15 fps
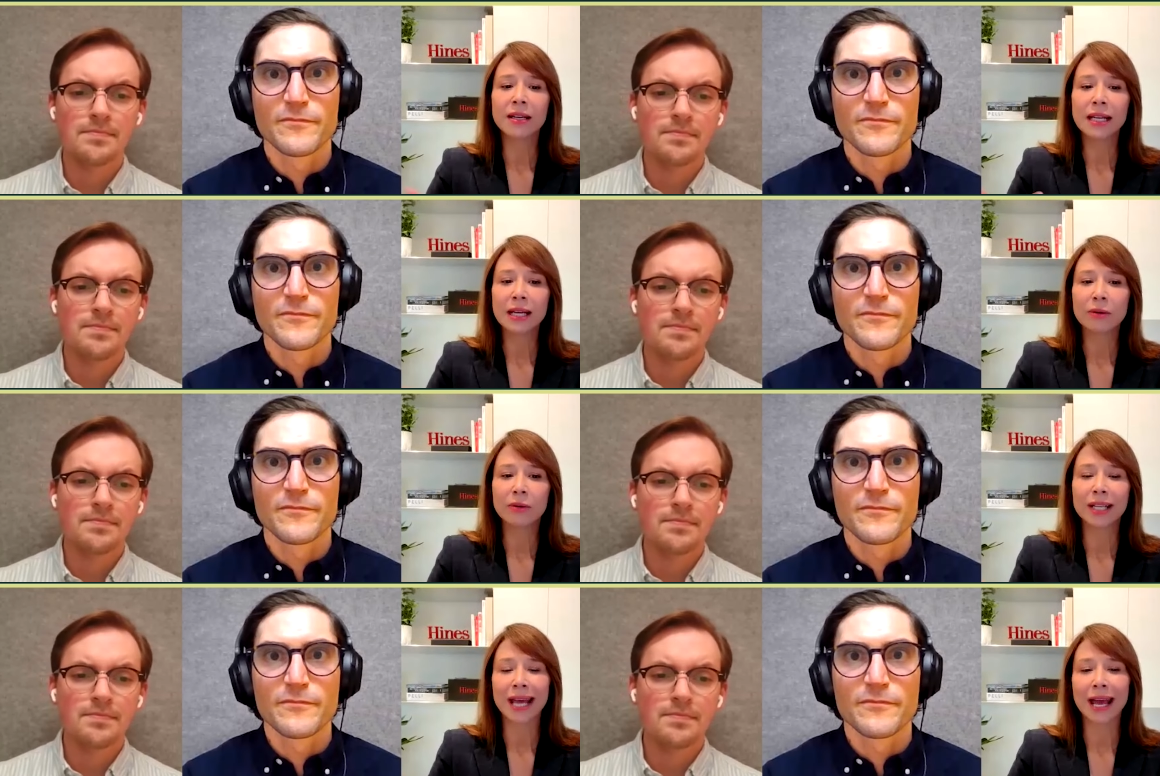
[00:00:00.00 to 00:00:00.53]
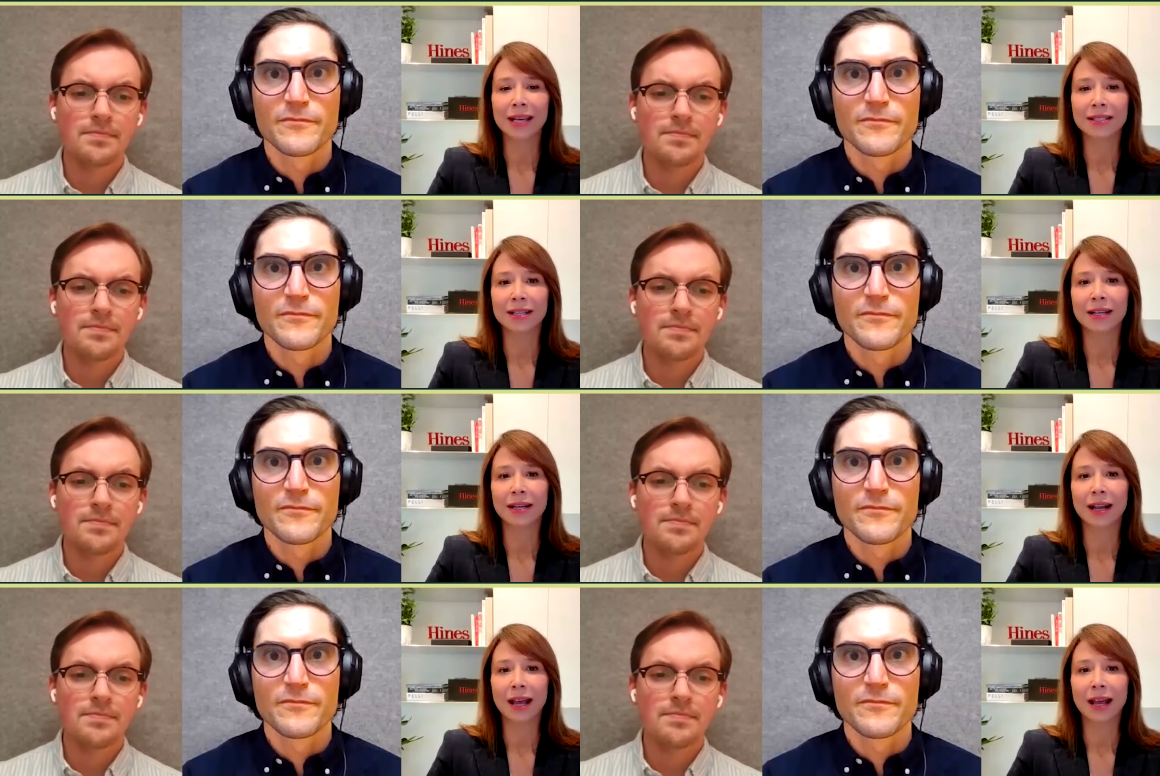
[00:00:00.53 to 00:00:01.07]
Speaker 1: illiquid
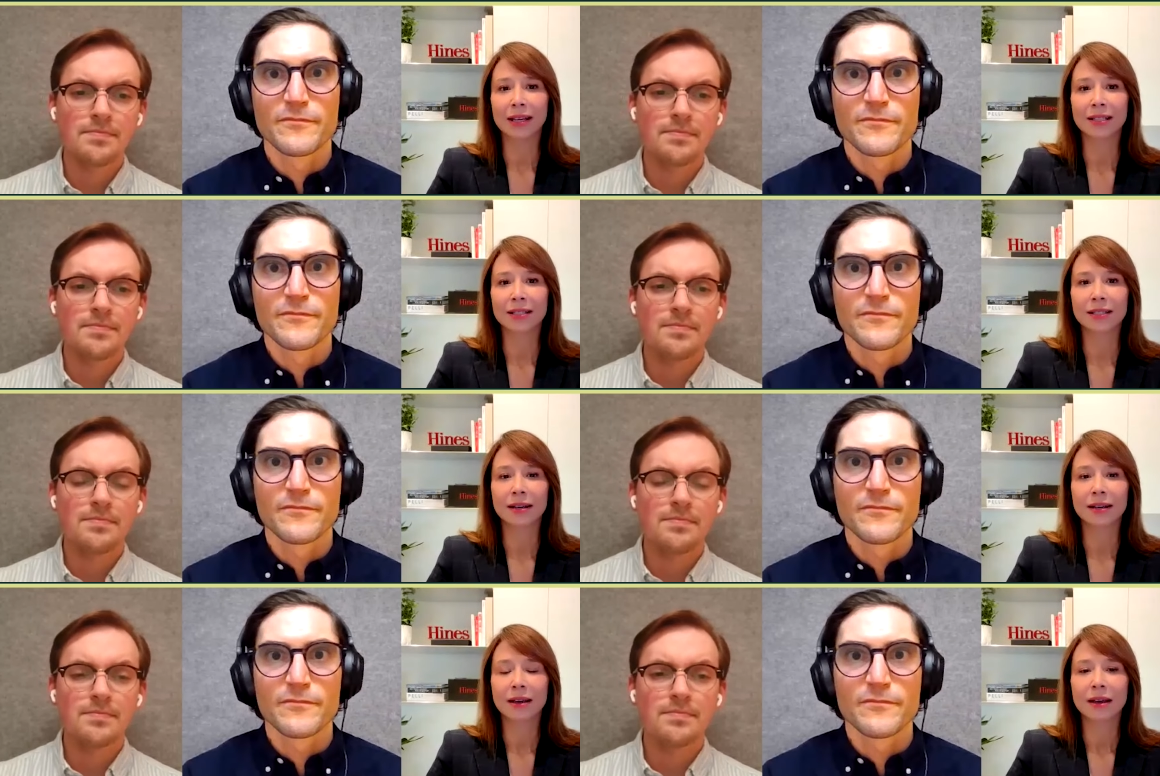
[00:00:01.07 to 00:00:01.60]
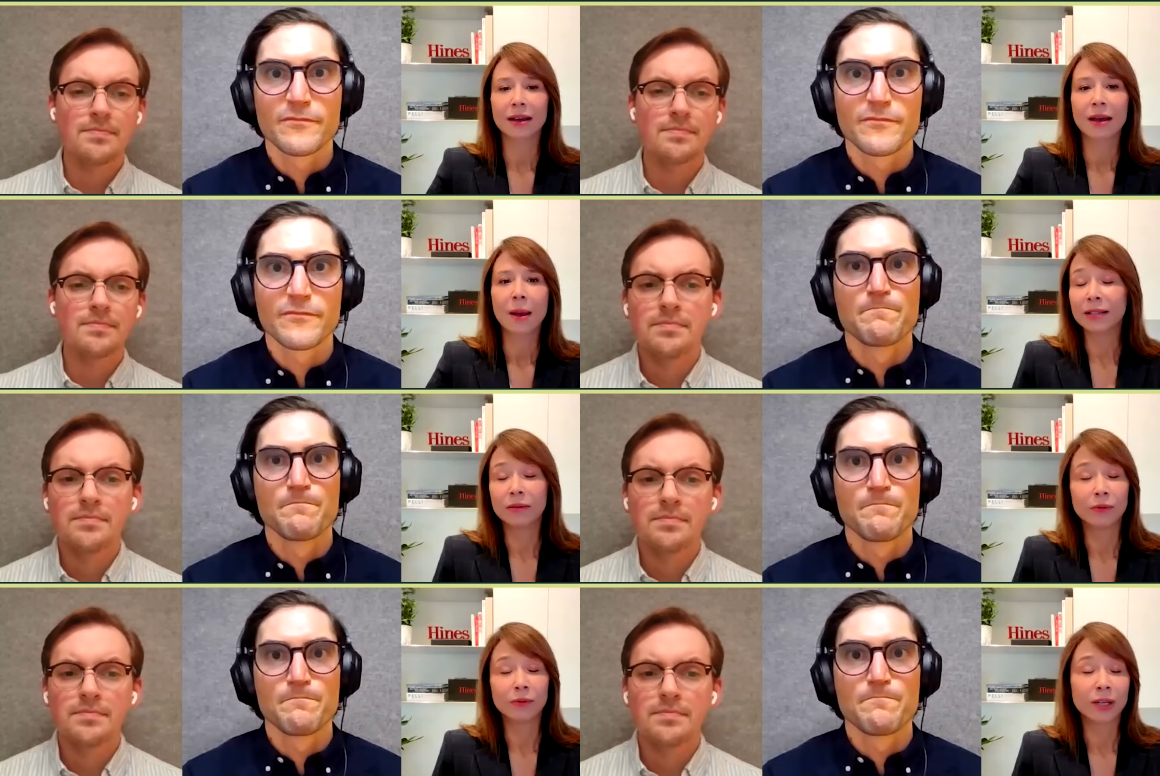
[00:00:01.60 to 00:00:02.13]
asset class,
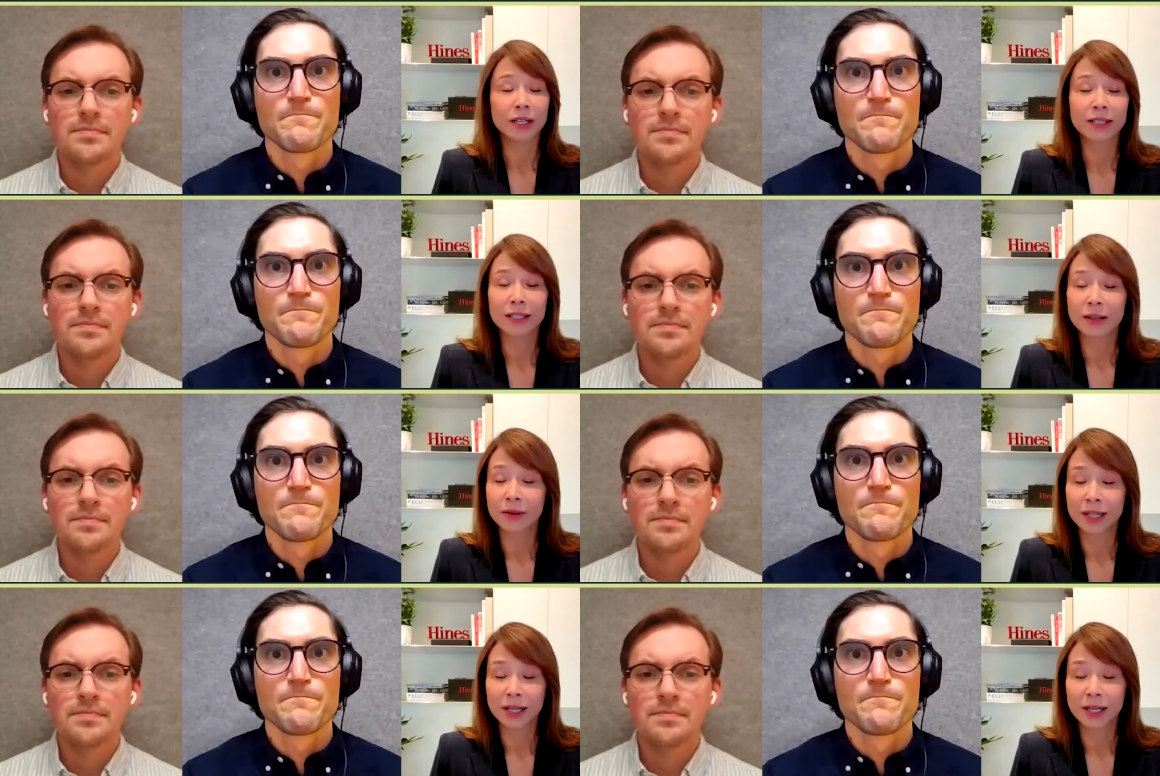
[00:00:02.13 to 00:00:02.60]
but we are